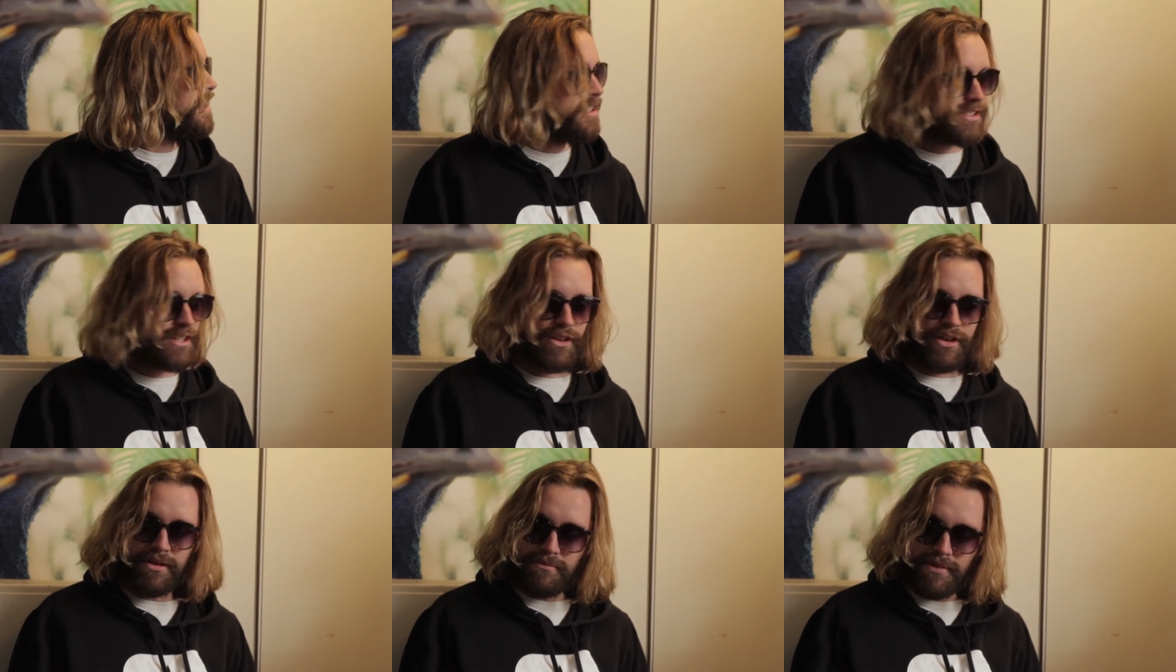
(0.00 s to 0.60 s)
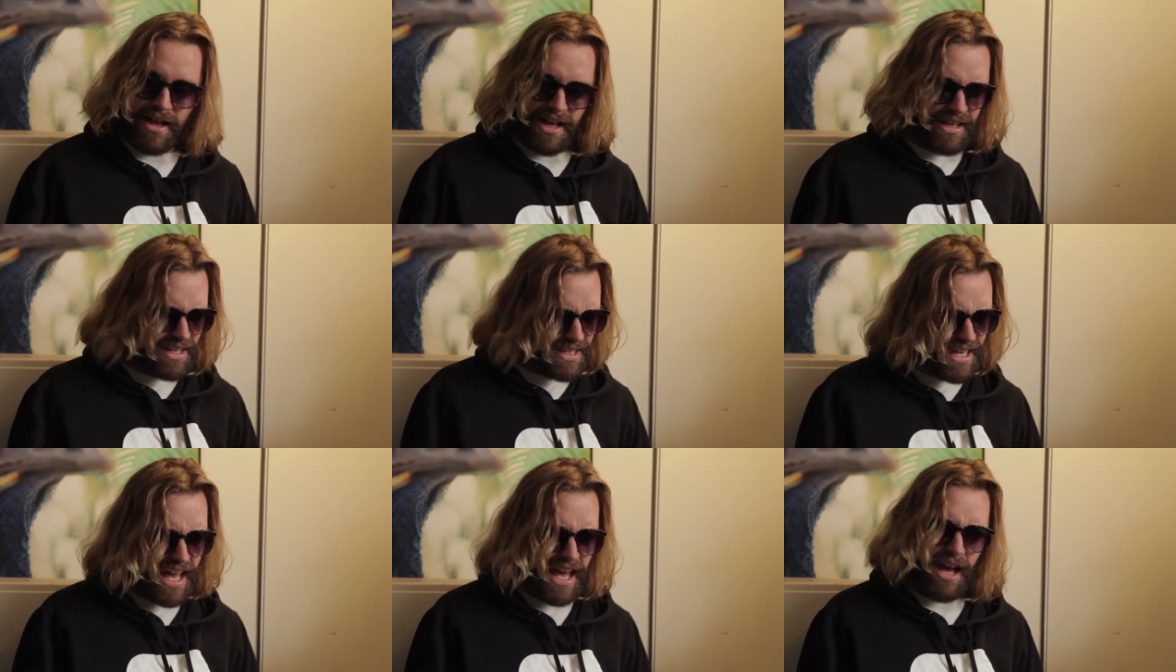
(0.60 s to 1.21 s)
So I'm like,
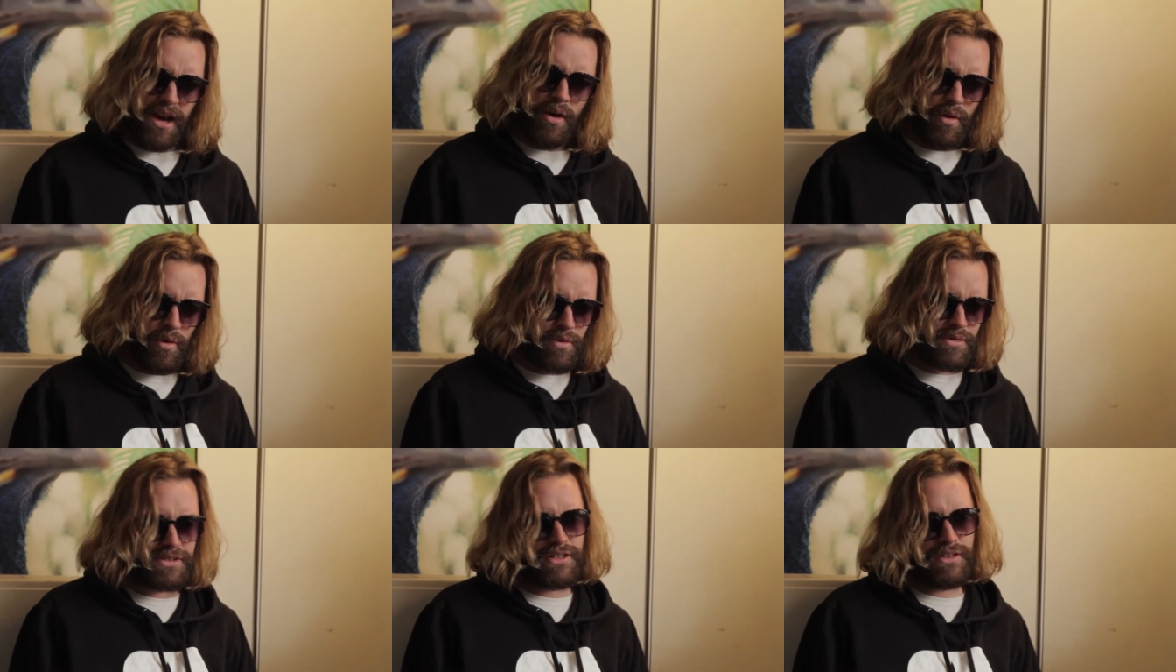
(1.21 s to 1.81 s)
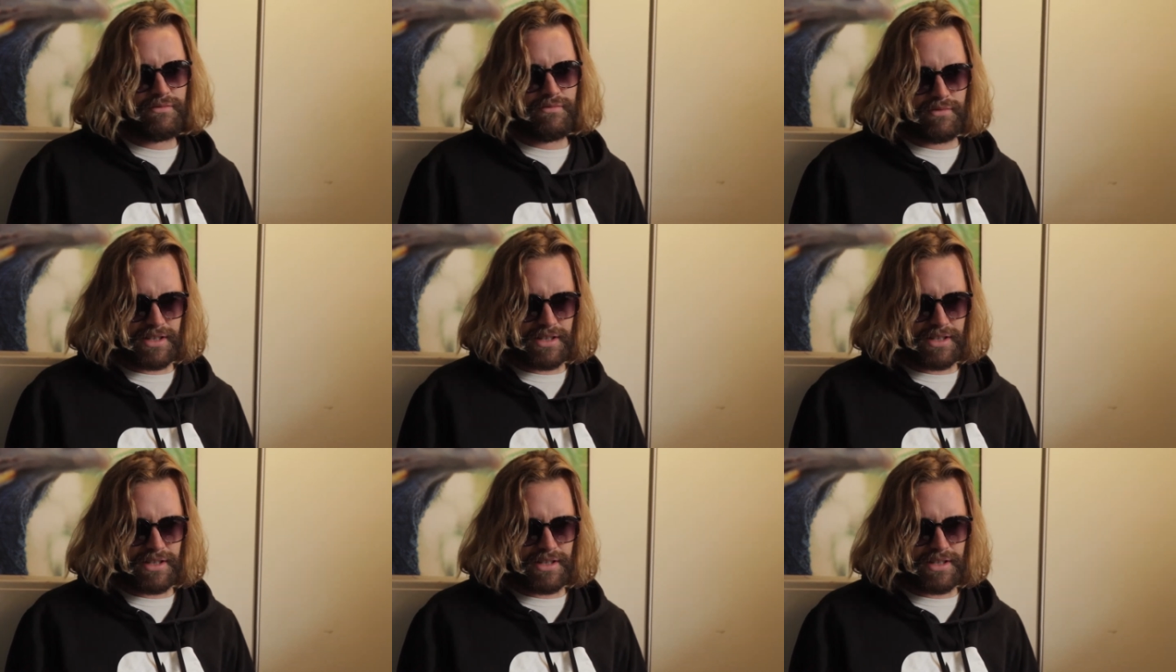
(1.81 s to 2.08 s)
"Yeah, awesome.